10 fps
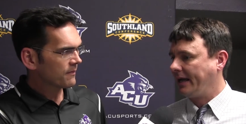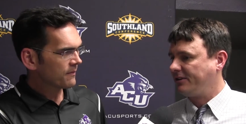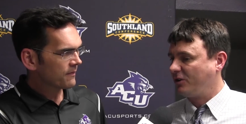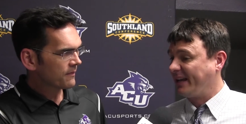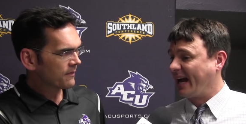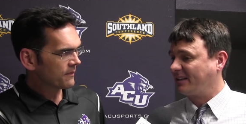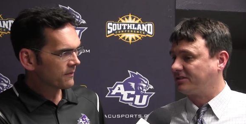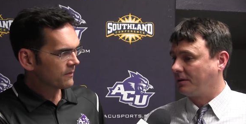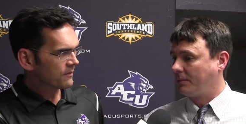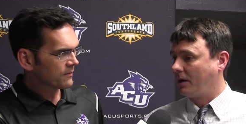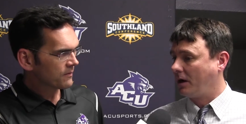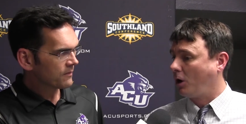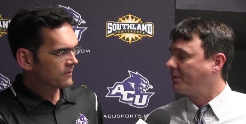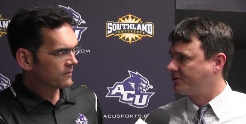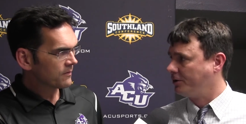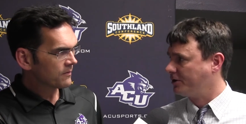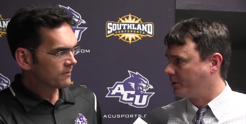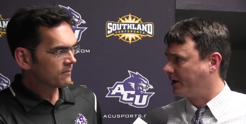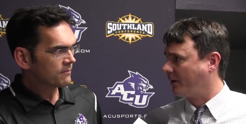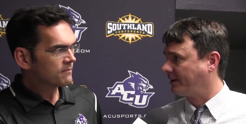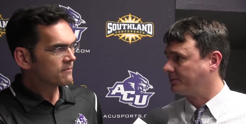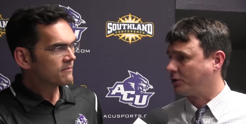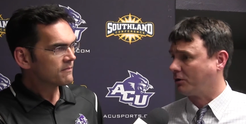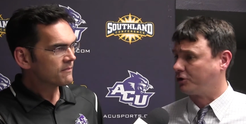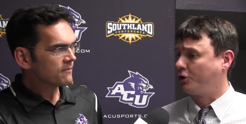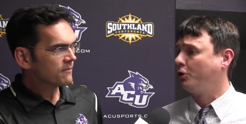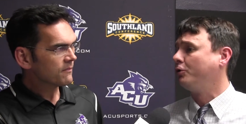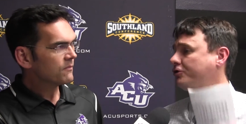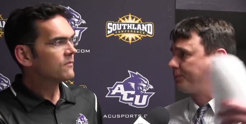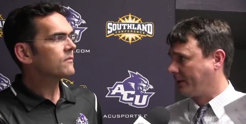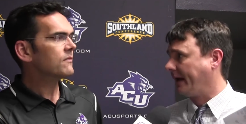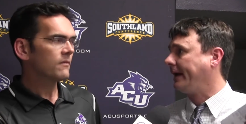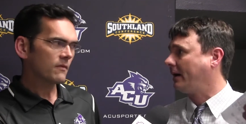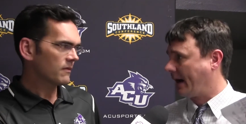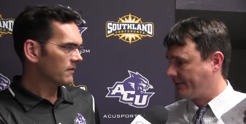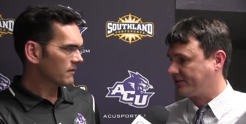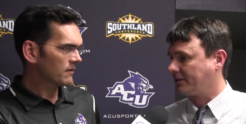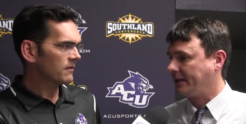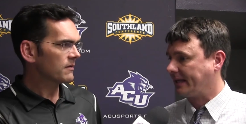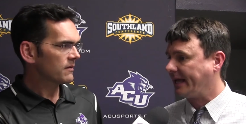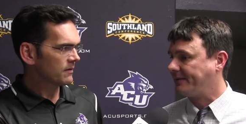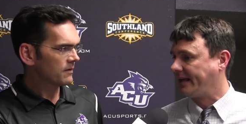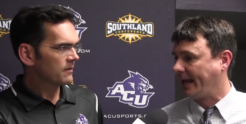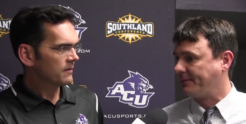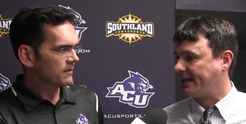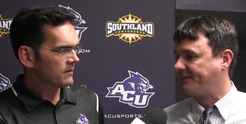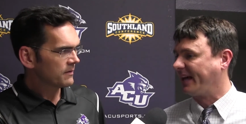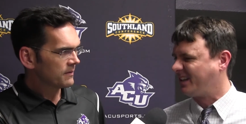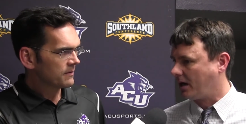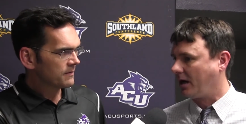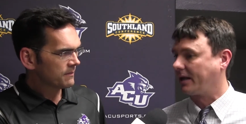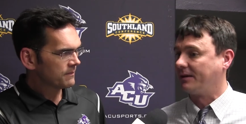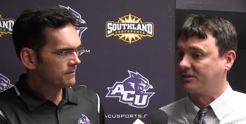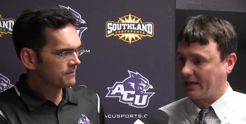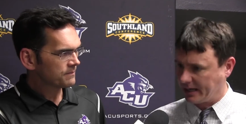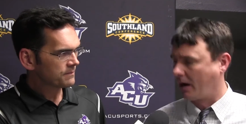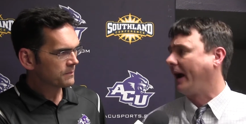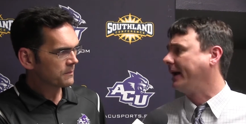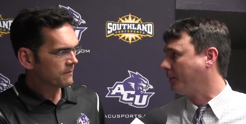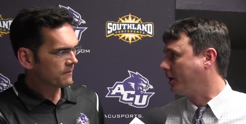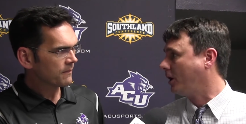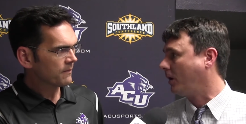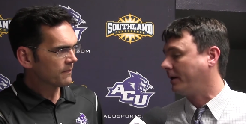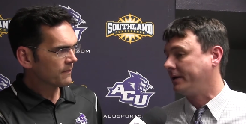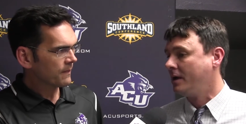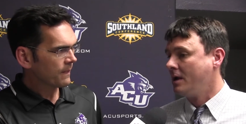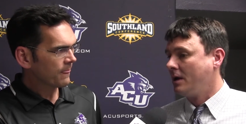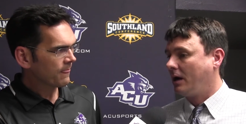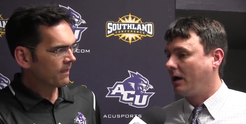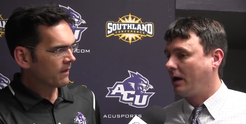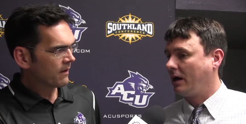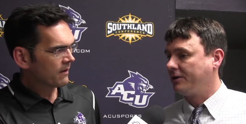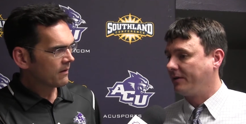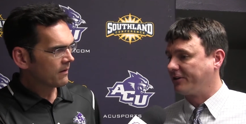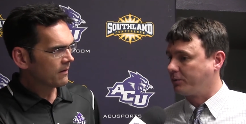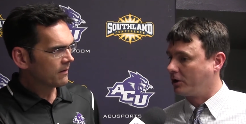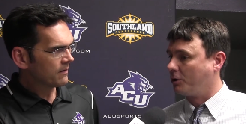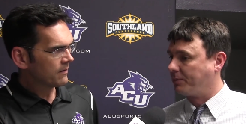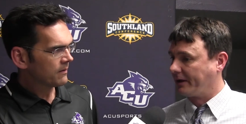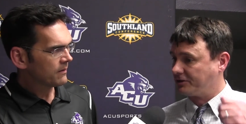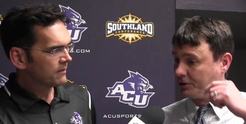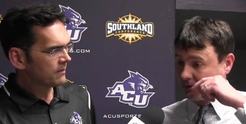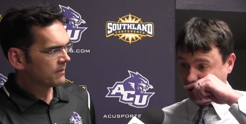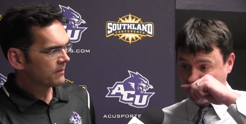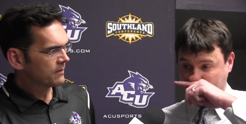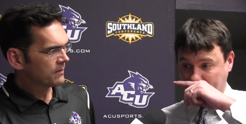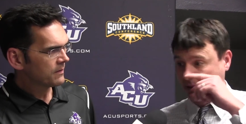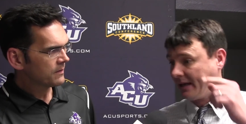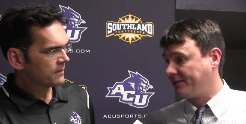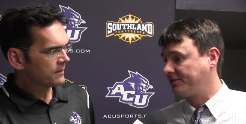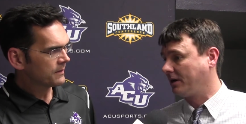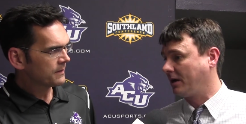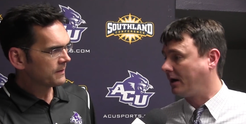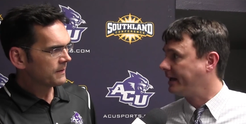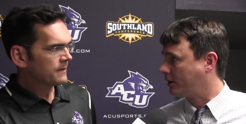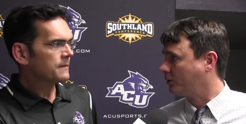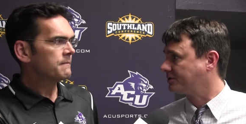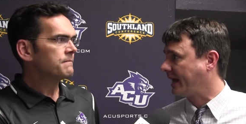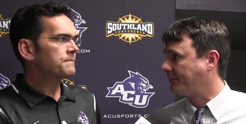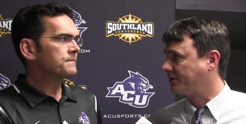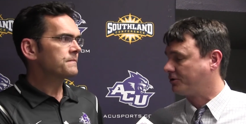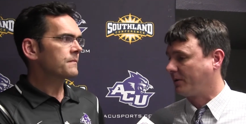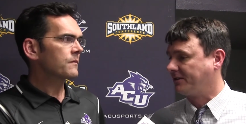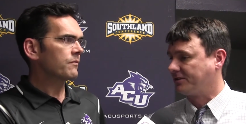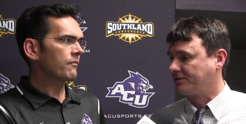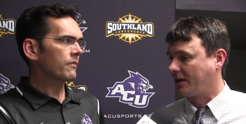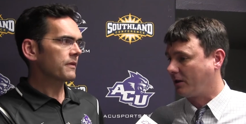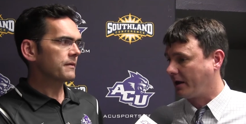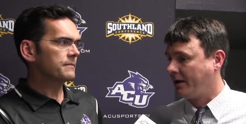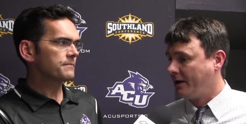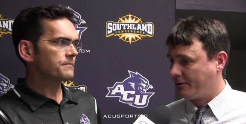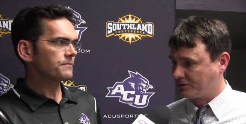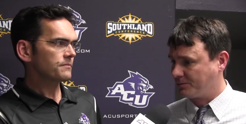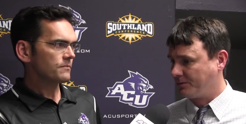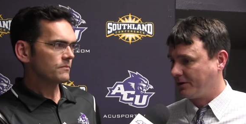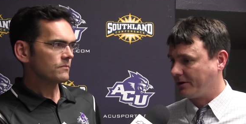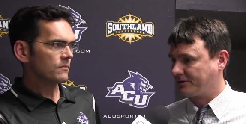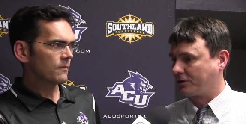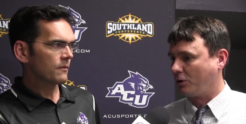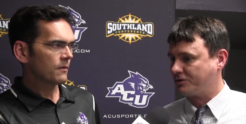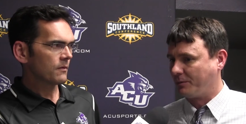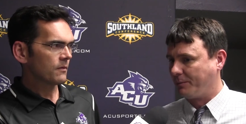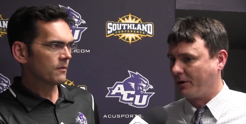Speaker 1: and you know, he got some uh, opportunities where he created some turnovers. Huge play, obviously, late in the game to get that dunk, and it was kind of like, all right, here we go. And uh, you know, that's what good players do. They go make plays uh, in close game situations. Not a lot of there's there is coaching. We we